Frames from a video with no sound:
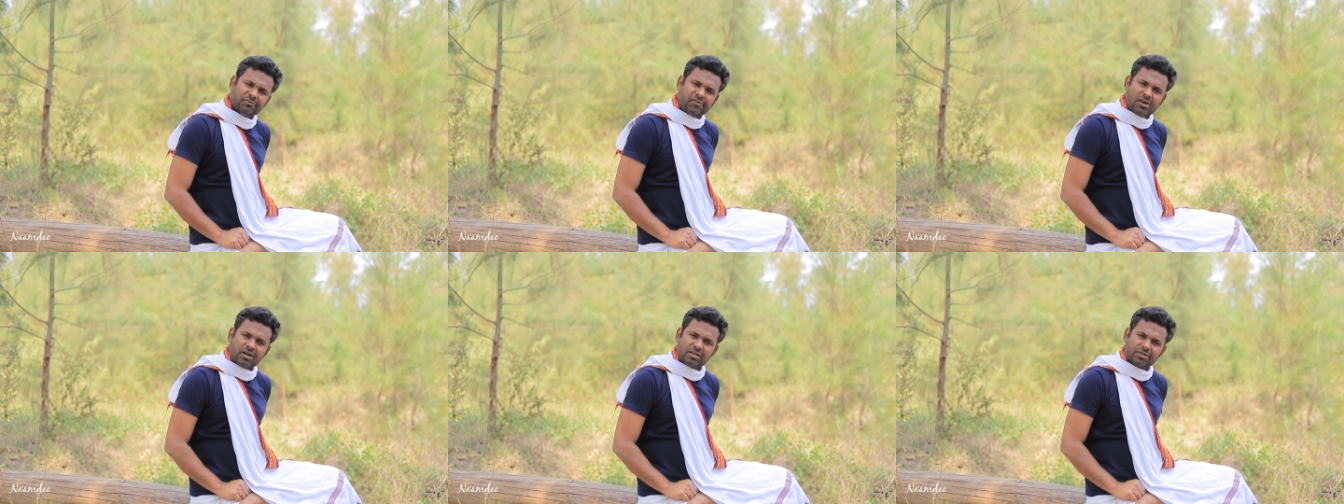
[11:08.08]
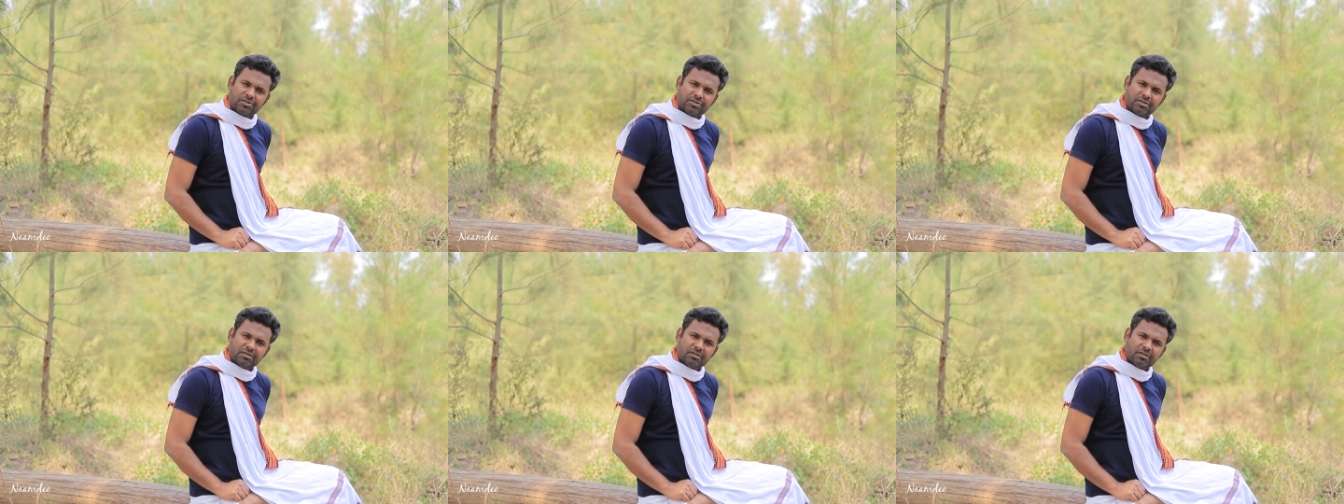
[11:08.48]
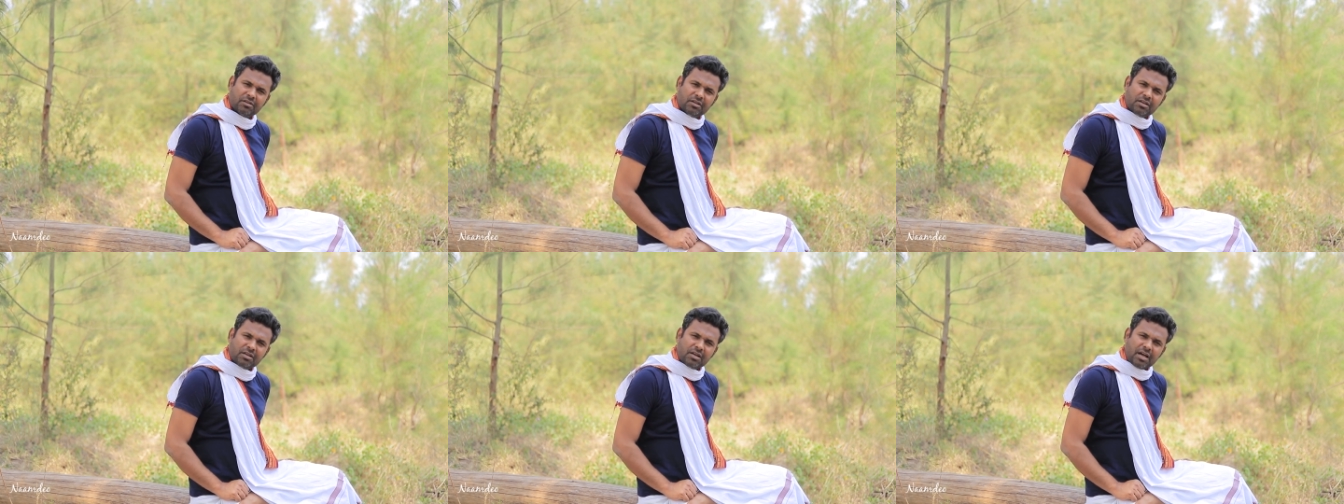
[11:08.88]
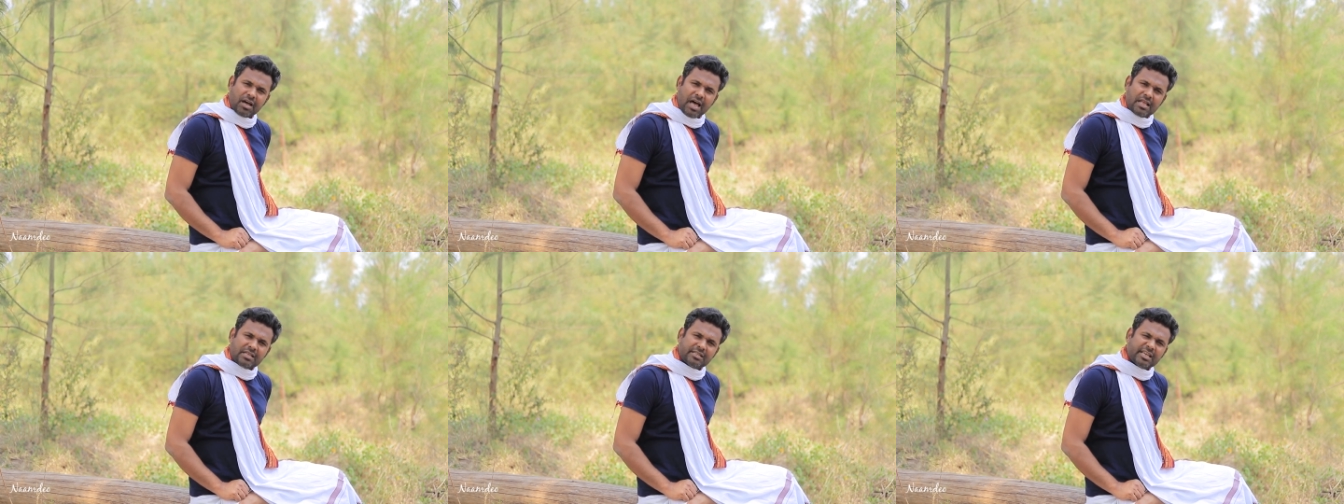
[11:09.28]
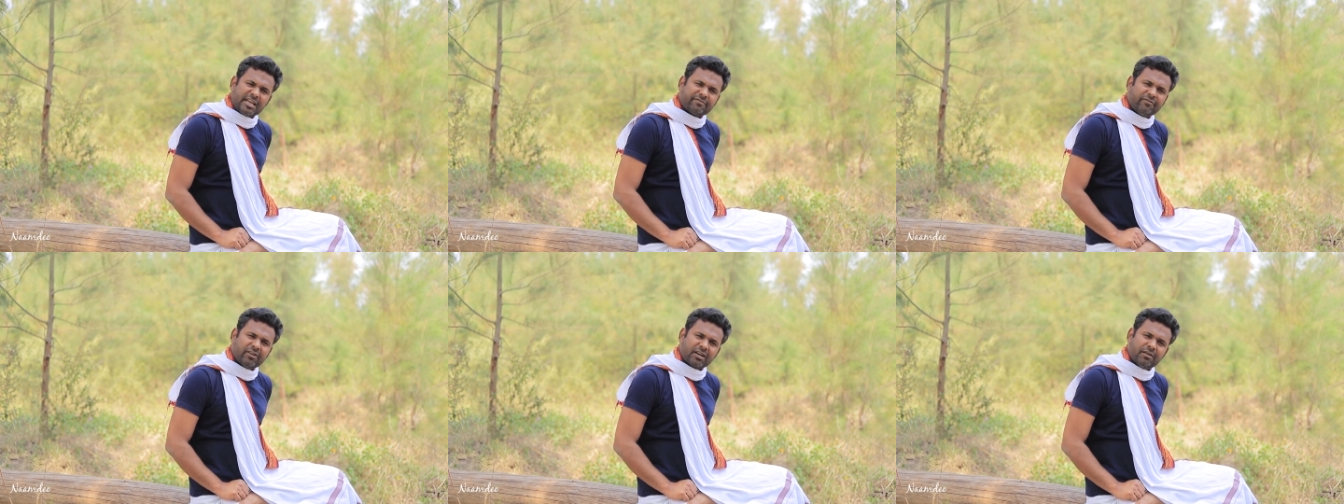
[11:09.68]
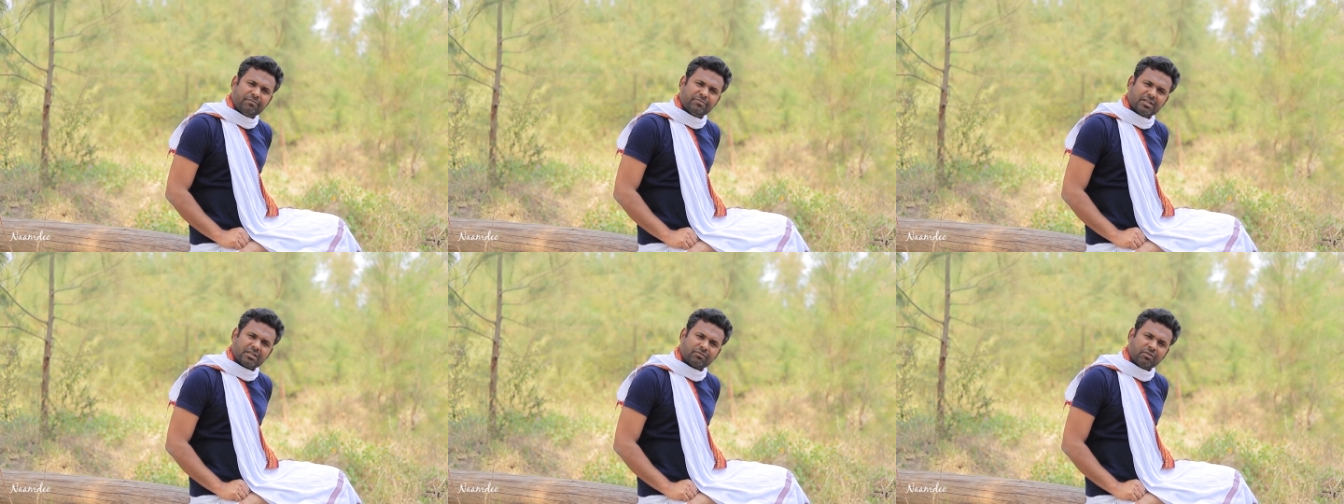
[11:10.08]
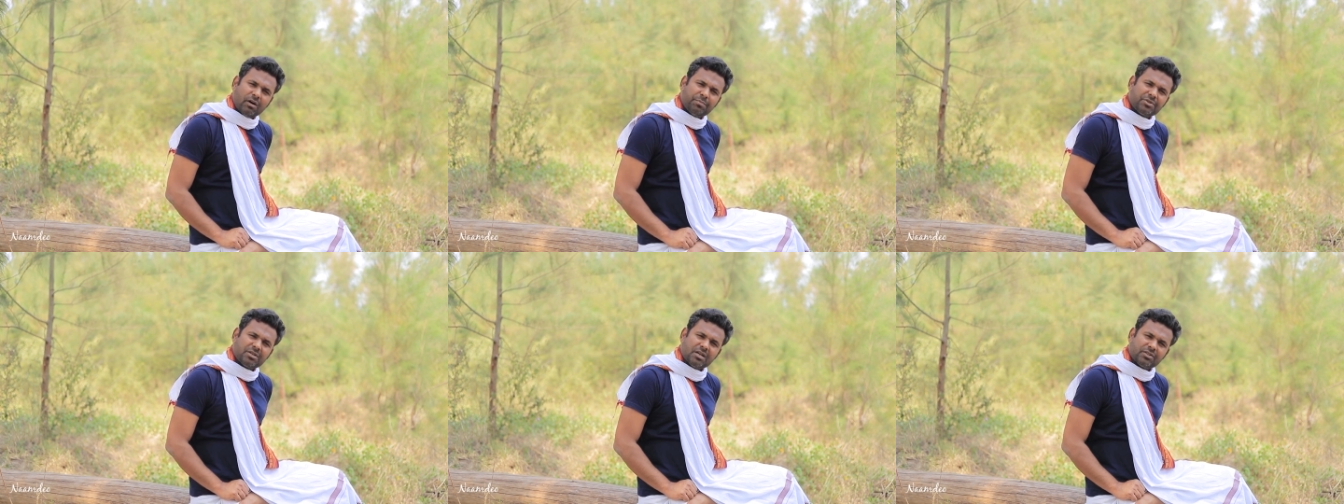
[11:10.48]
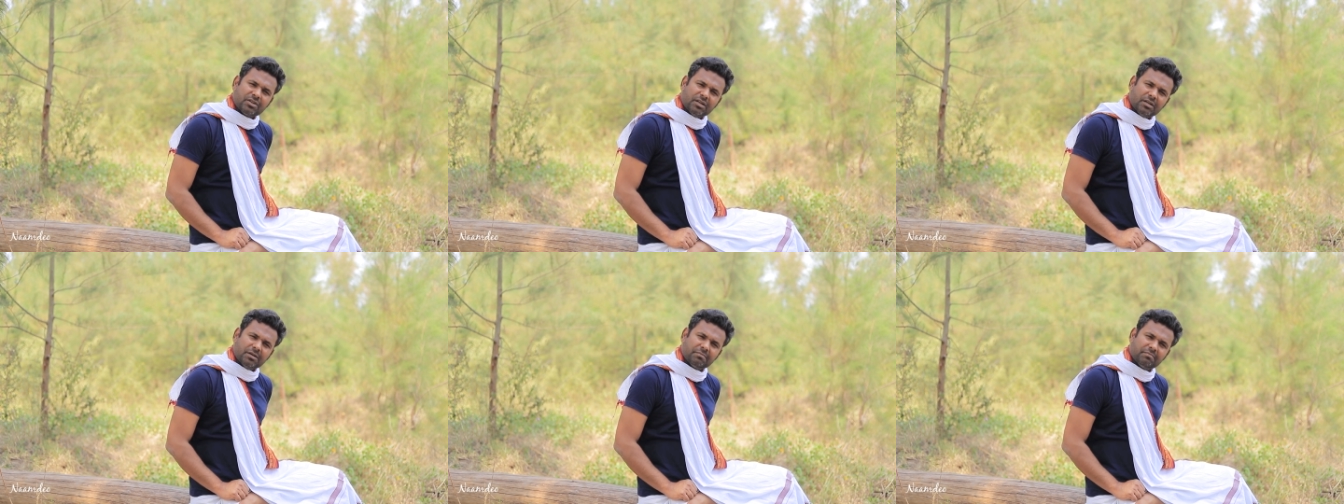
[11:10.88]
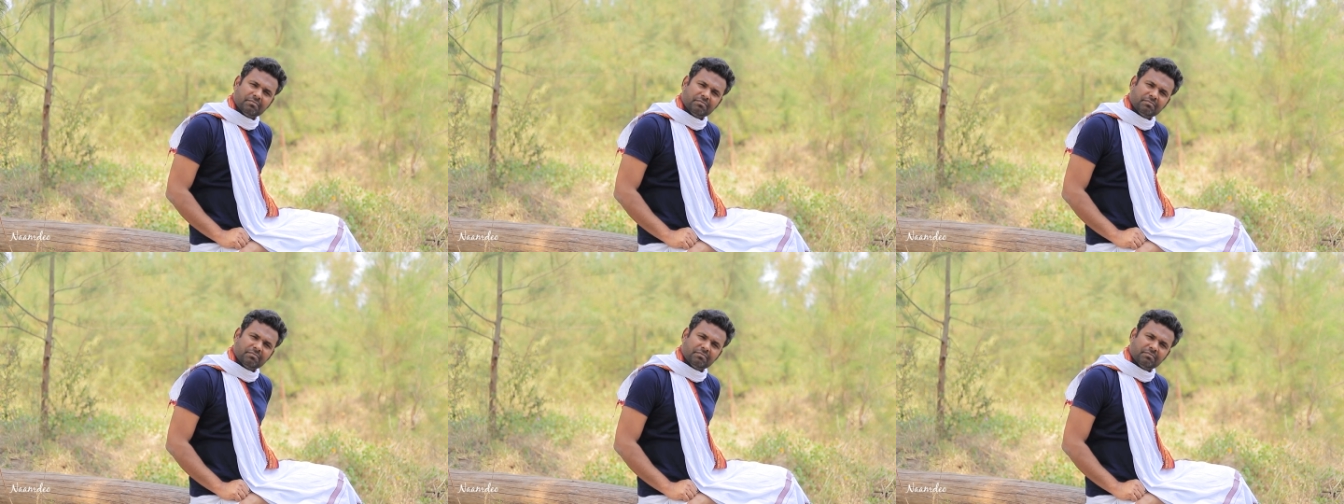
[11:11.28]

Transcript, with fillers: first and seek forgiveness from the other,